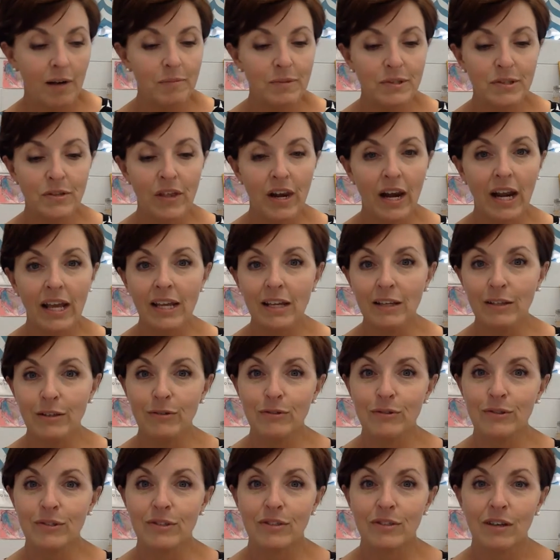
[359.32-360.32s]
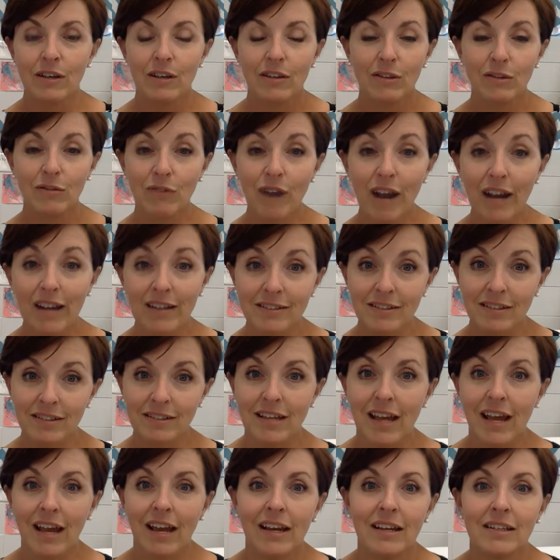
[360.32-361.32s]
so that I can use the rest of the
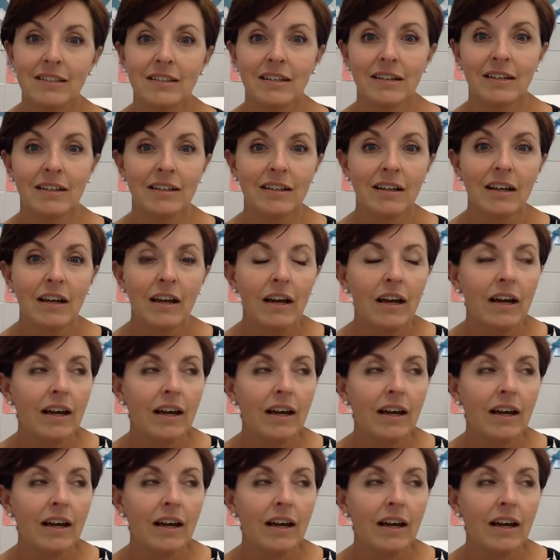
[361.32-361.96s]
day to